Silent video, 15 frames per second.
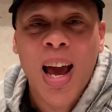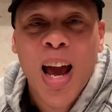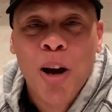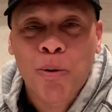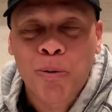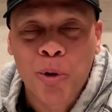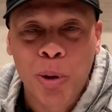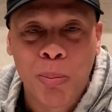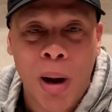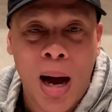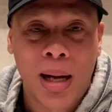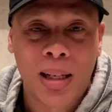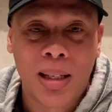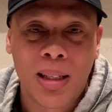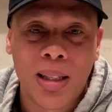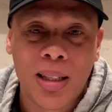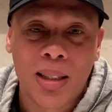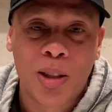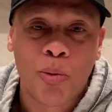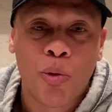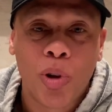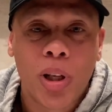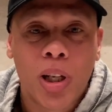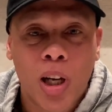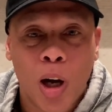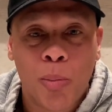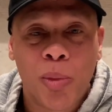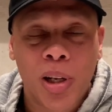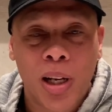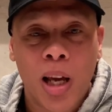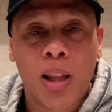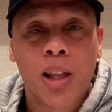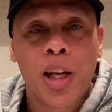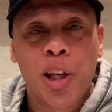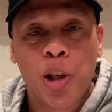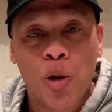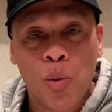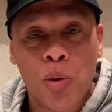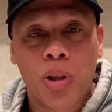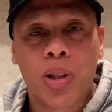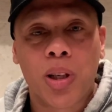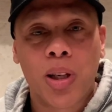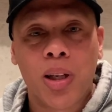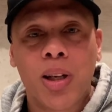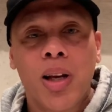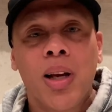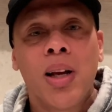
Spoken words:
everybody needs to really come together in unison